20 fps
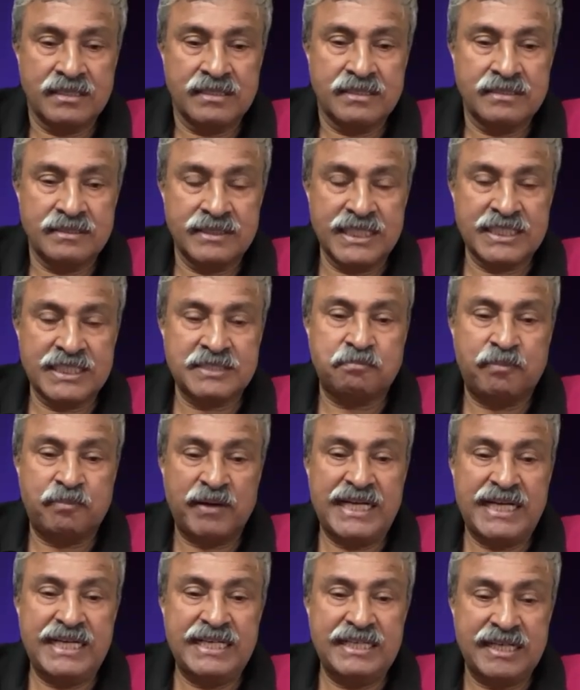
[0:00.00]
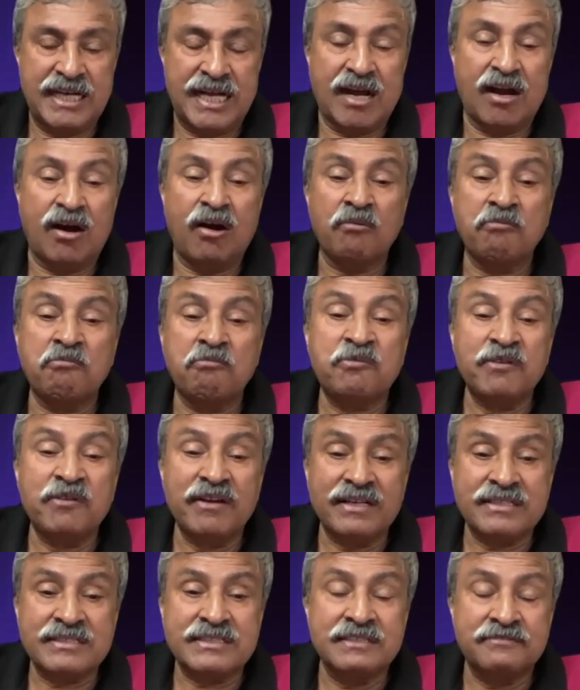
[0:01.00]
Despite
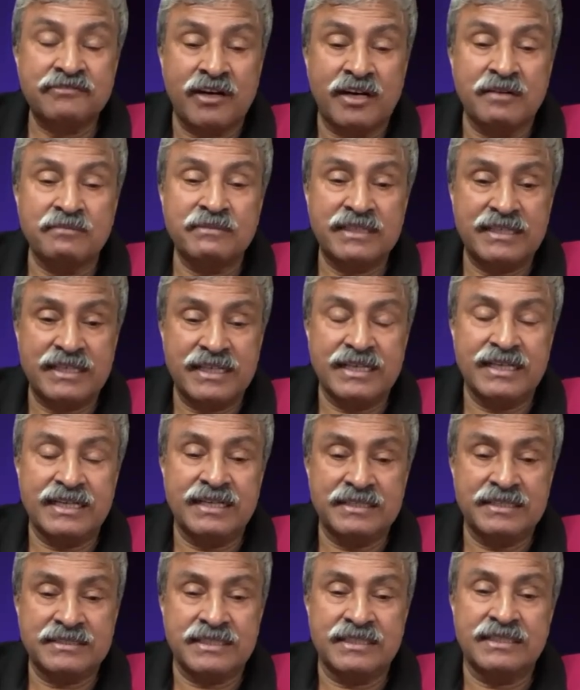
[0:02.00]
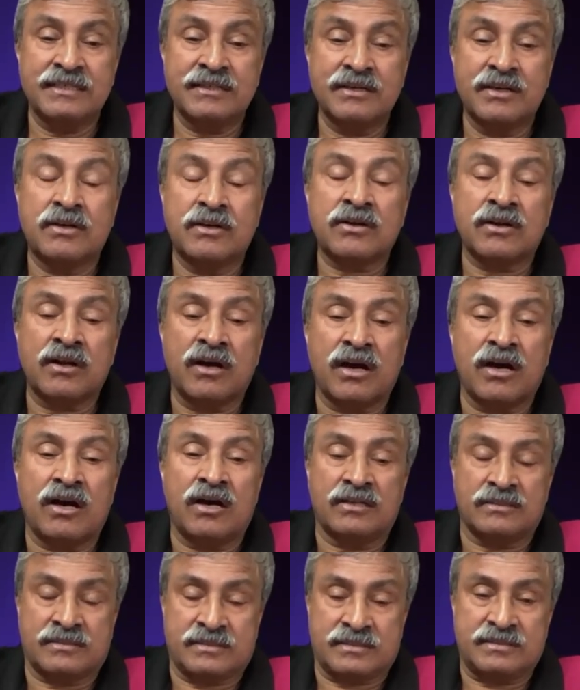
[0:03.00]
obvious deformities and
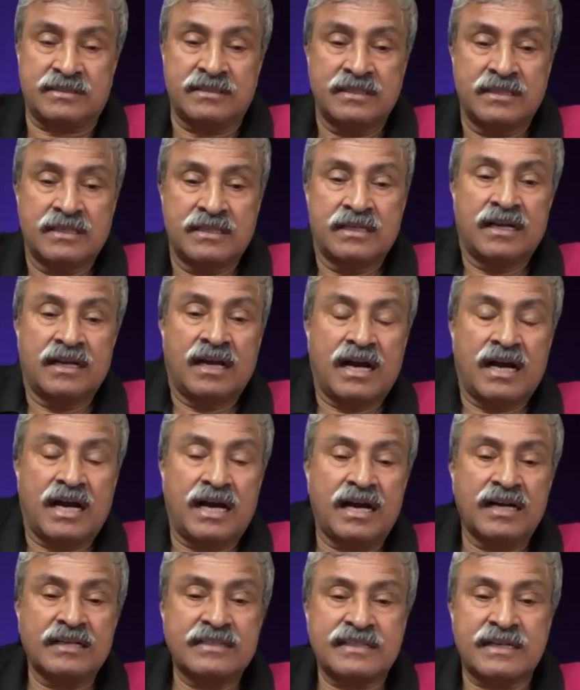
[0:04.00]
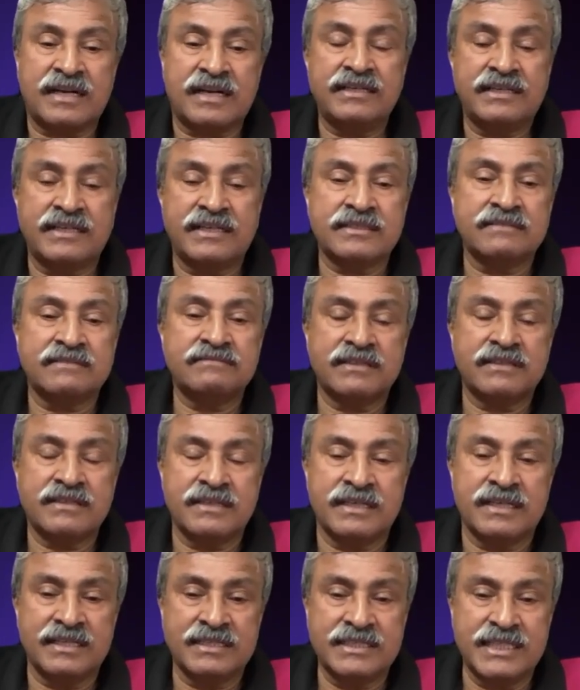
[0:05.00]
gross arthritis of the
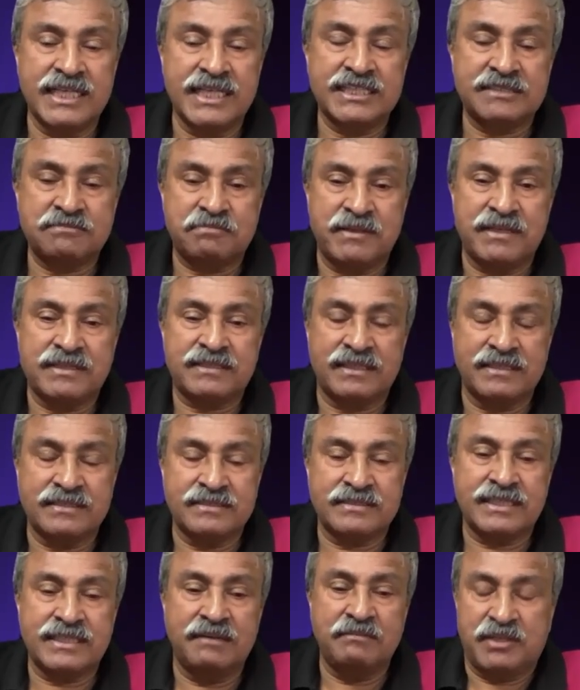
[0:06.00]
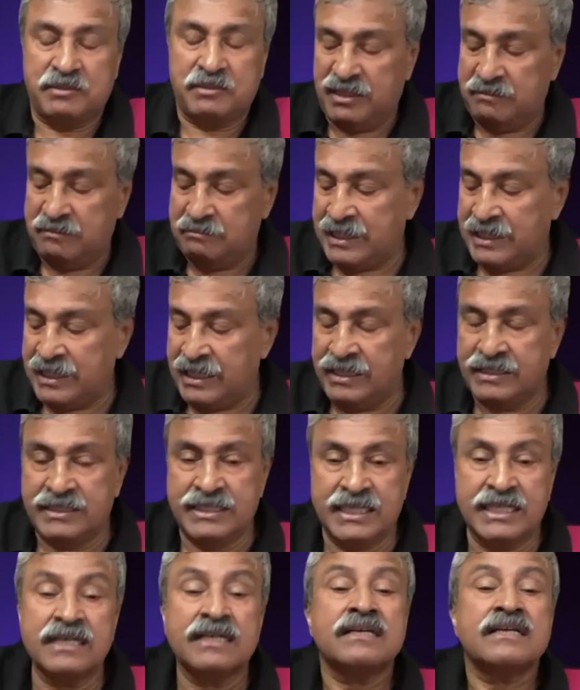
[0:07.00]
knee, these patients seem to be
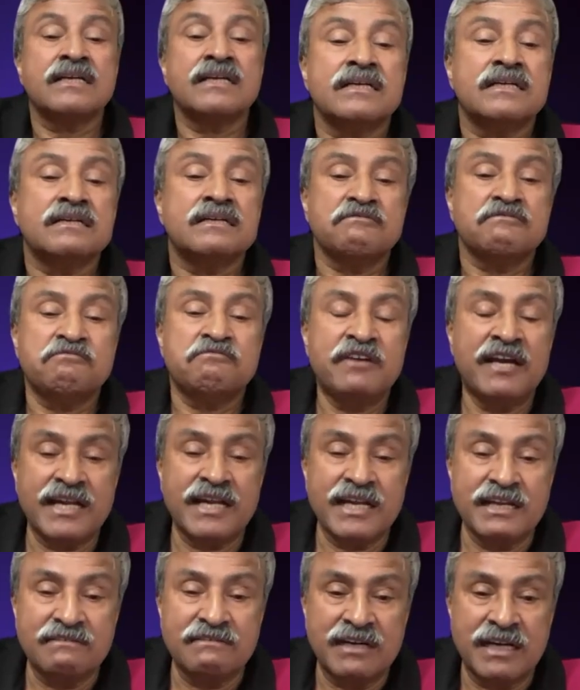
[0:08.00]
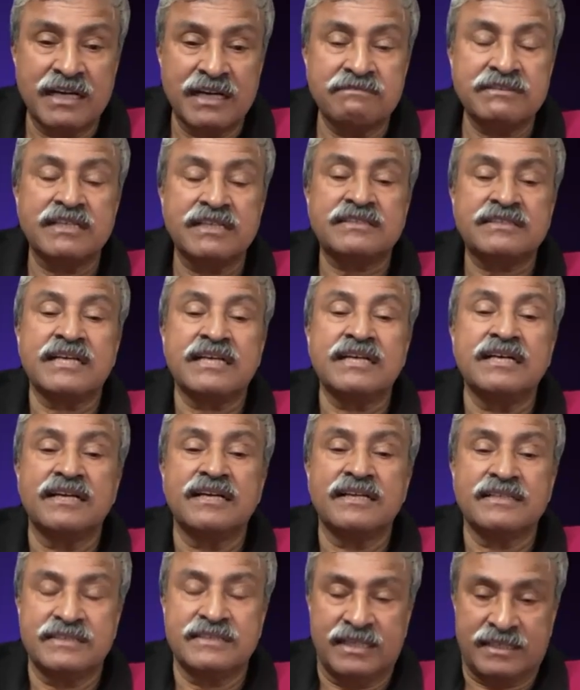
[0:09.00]
managing very well with a single
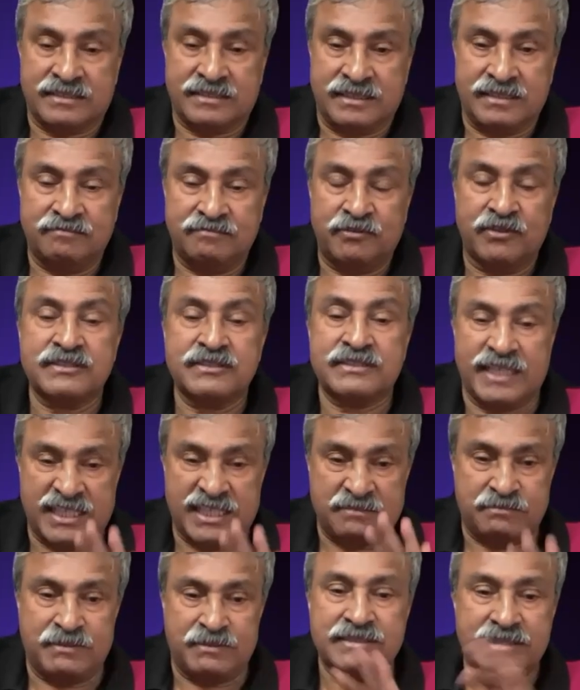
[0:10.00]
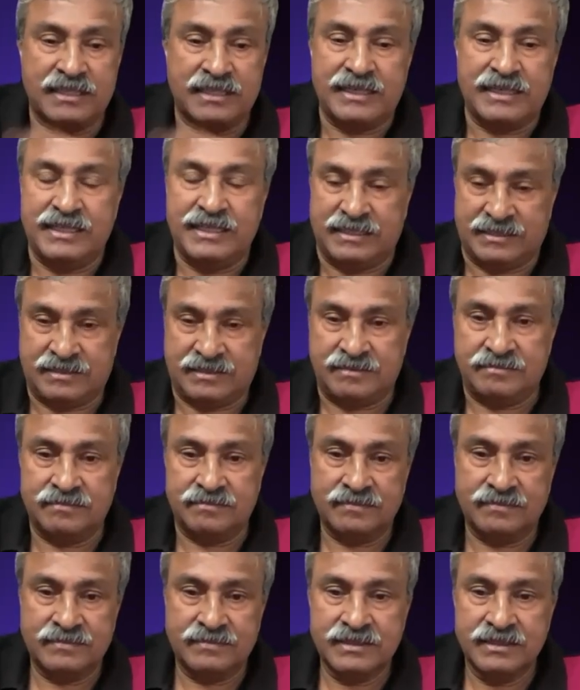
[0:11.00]
injection for 6 months at least.
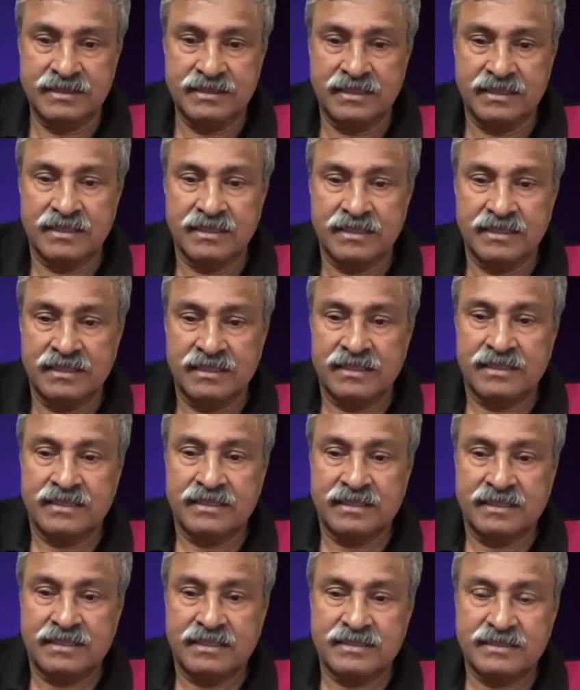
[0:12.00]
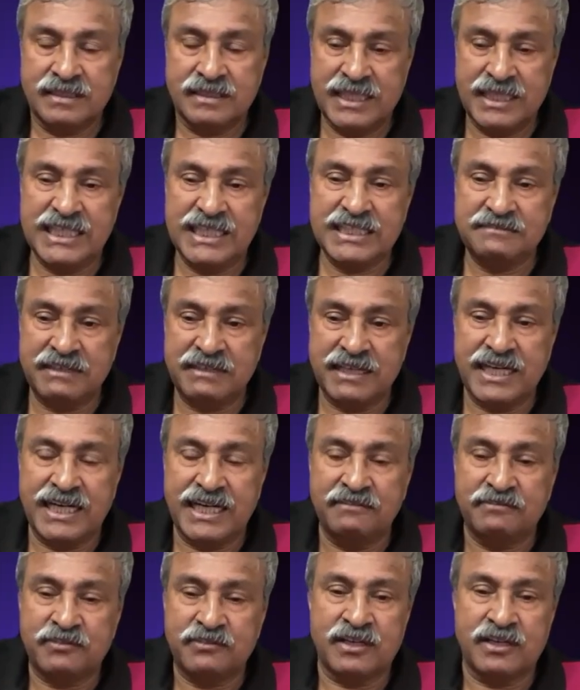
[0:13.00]
The knees
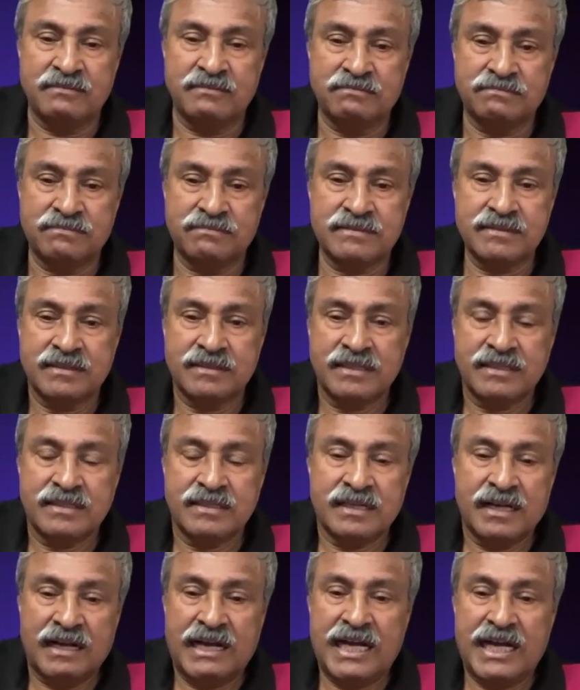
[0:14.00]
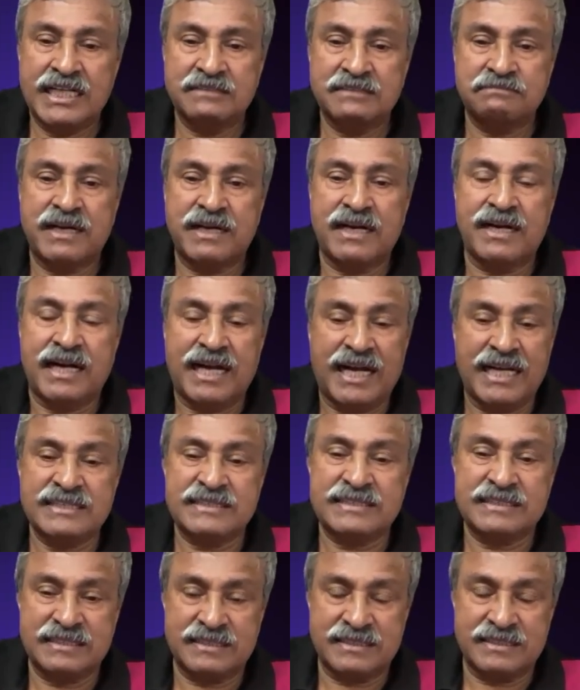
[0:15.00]
varied from
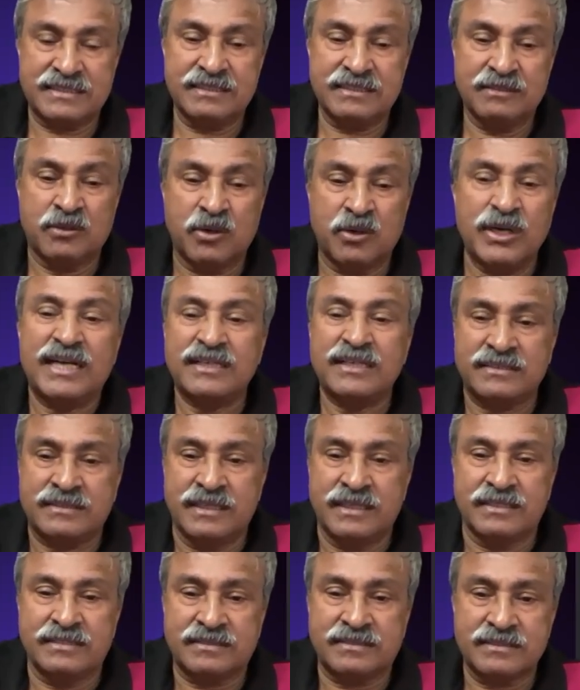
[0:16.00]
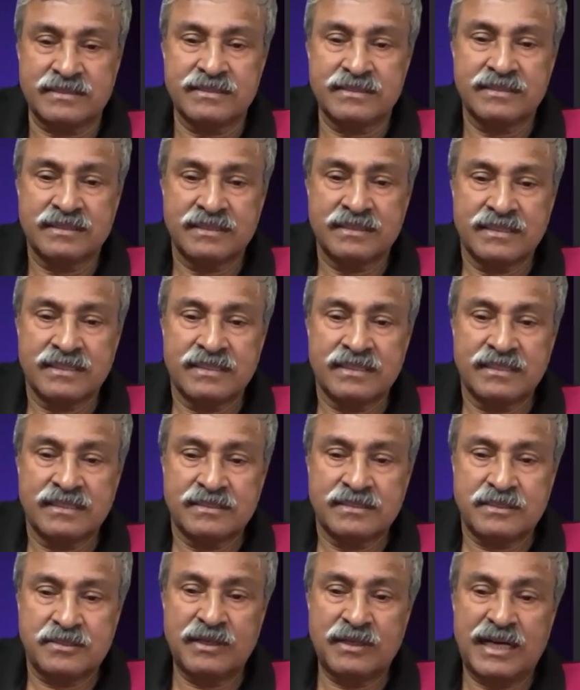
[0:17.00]
as good as this
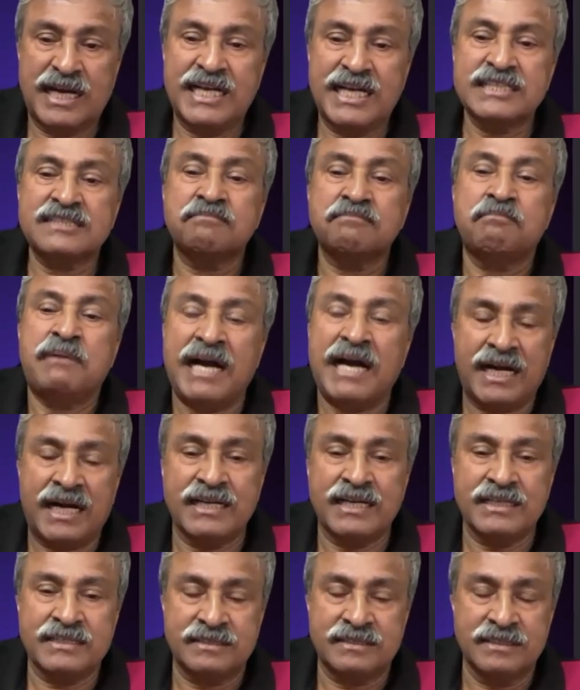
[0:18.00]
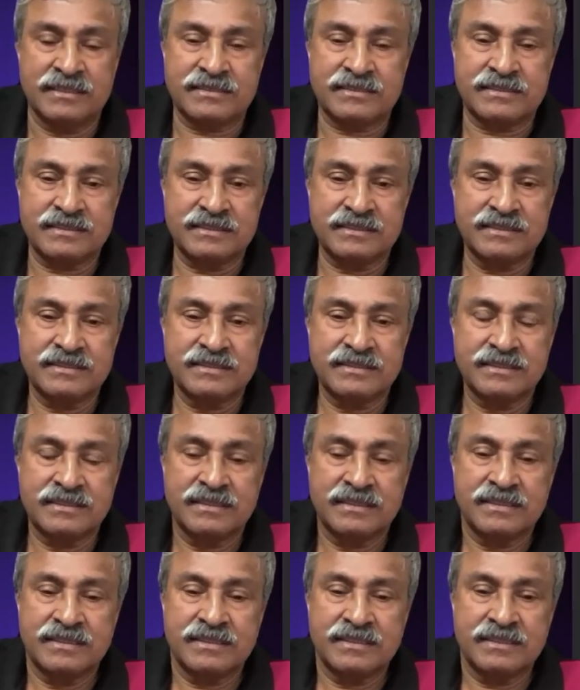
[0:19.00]
to as bad as this,
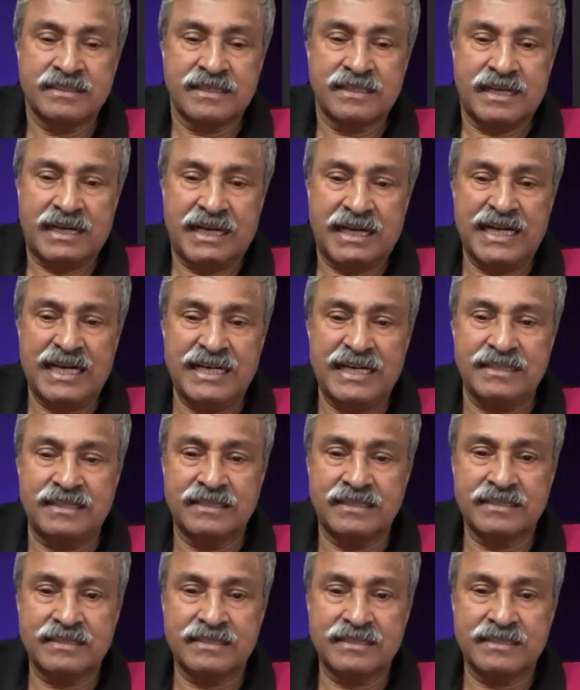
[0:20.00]
and